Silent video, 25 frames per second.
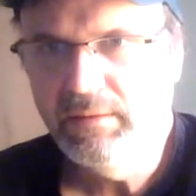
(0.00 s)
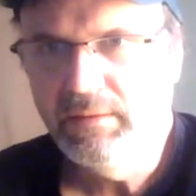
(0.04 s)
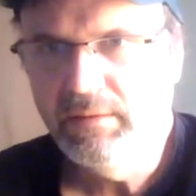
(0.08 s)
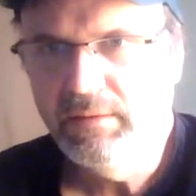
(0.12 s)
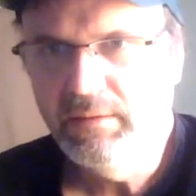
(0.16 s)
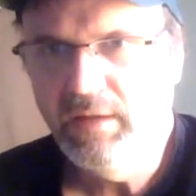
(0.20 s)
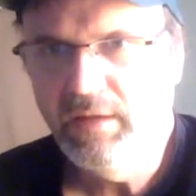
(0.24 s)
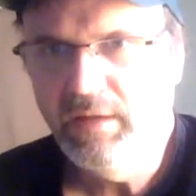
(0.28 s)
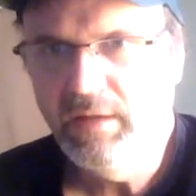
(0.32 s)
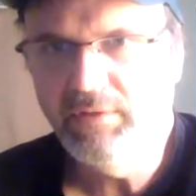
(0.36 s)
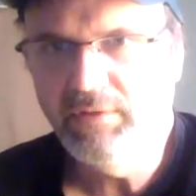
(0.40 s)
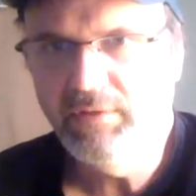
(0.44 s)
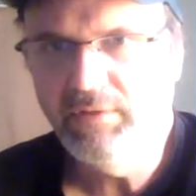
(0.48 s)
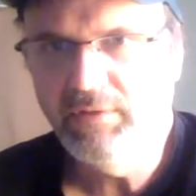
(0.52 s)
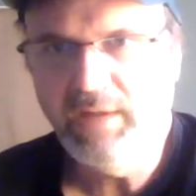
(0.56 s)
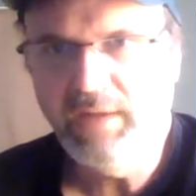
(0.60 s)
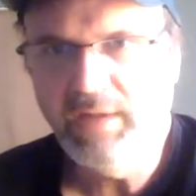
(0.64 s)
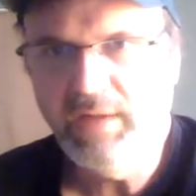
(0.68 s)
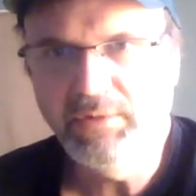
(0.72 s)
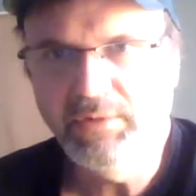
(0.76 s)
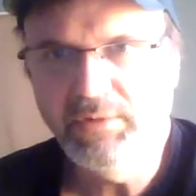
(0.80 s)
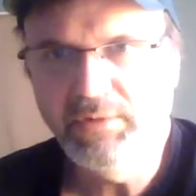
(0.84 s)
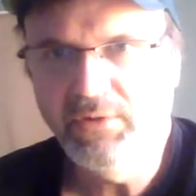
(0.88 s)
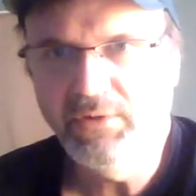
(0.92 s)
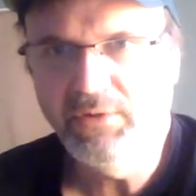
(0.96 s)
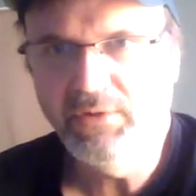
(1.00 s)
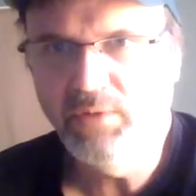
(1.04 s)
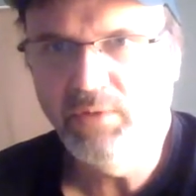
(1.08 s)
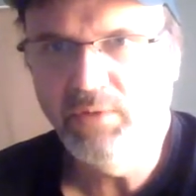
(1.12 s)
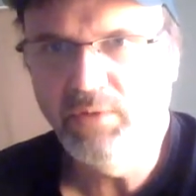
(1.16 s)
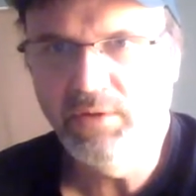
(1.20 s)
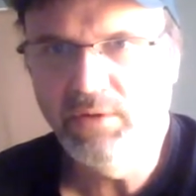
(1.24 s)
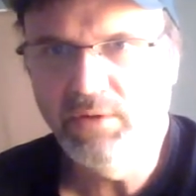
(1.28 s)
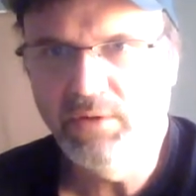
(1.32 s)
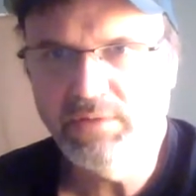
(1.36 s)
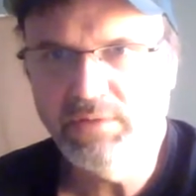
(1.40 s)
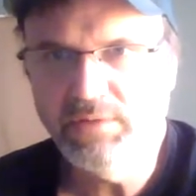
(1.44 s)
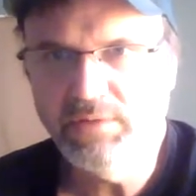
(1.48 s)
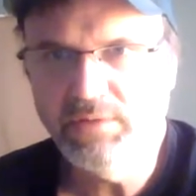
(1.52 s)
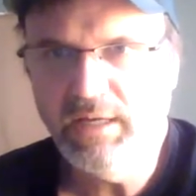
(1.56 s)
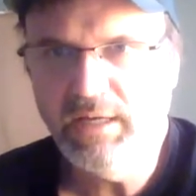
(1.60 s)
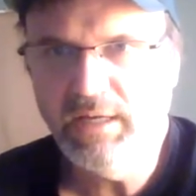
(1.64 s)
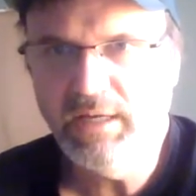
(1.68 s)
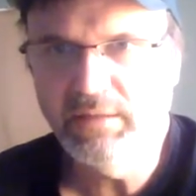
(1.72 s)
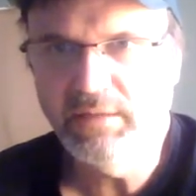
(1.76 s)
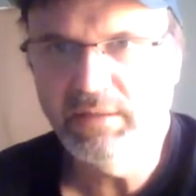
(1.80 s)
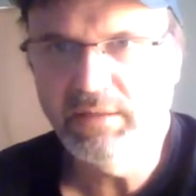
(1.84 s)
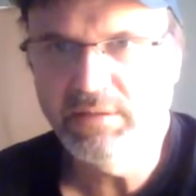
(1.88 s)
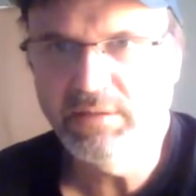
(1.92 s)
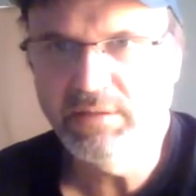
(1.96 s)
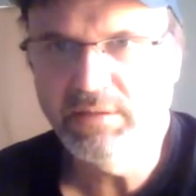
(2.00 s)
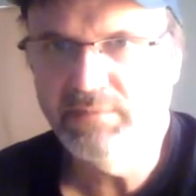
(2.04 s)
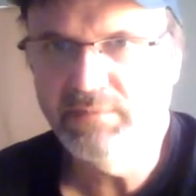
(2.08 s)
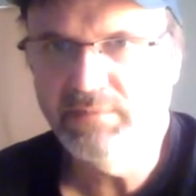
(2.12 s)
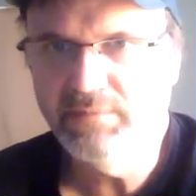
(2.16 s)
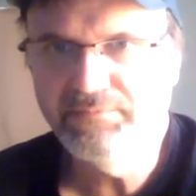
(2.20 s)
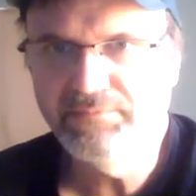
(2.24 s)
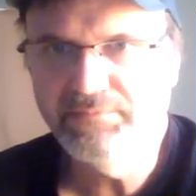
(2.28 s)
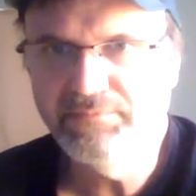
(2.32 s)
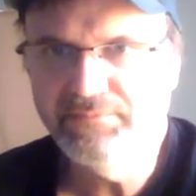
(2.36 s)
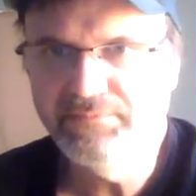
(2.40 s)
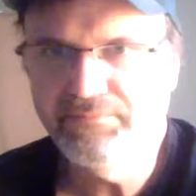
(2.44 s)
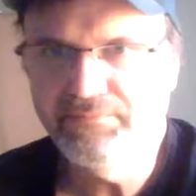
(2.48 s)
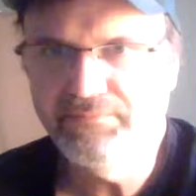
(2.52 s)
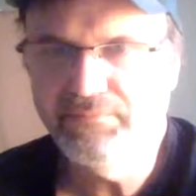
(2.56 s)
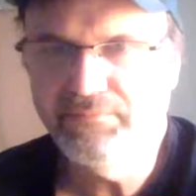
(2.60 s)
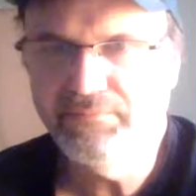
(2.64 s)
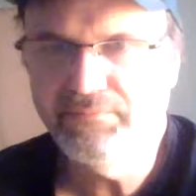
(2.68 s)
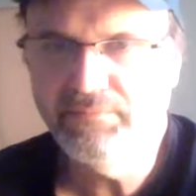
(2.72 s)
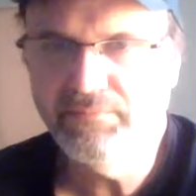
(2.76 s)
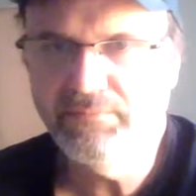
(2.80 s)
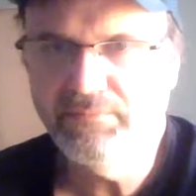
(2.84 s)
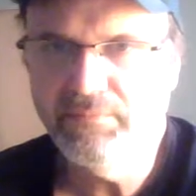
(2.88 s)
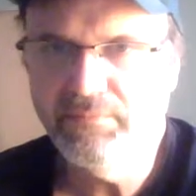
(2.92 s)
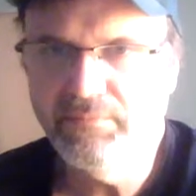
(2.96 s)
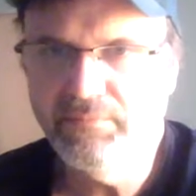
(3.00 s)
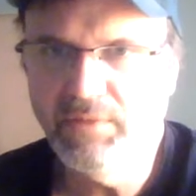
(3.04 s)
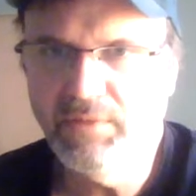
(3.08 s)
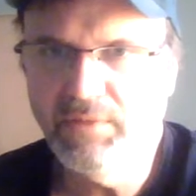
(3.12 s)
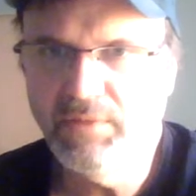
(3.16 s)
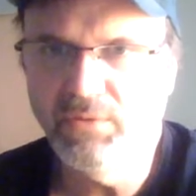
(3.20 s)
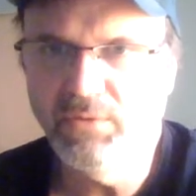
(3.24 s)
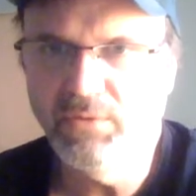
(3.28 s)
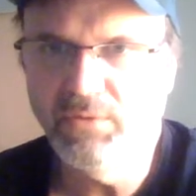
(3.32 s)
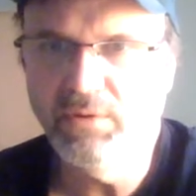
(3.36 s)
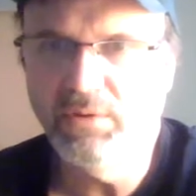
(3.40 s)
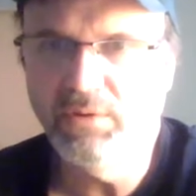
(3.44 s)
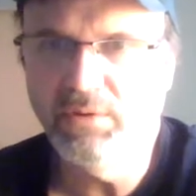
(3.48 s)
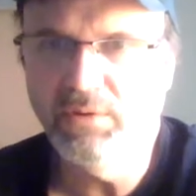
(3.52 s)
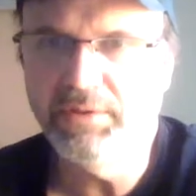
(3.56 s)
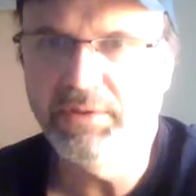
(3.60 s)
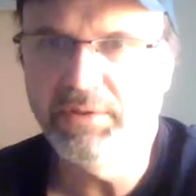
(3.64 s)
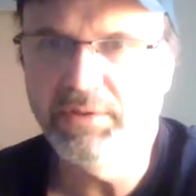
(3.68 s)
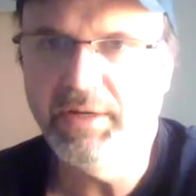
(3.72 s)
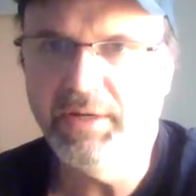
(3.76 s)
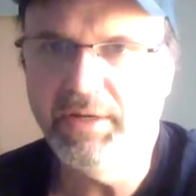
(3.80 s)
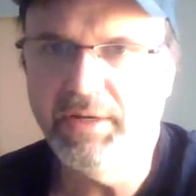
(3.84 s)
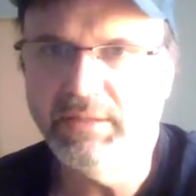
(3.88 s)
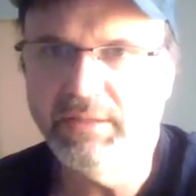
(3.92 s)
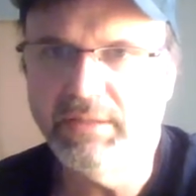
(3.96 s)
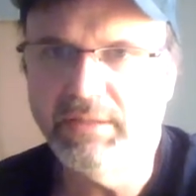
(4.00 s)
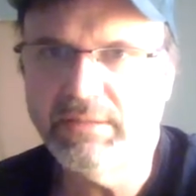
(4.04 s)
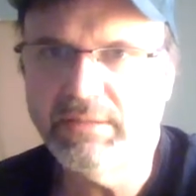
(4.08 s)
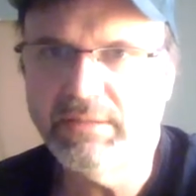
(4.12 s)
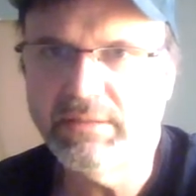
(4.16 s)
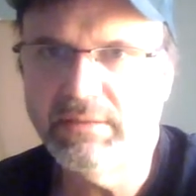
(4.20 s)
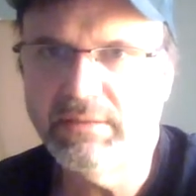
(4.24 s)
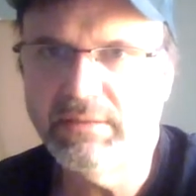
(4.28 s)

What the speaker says: every time you turn one of those on, you're rolling the dice.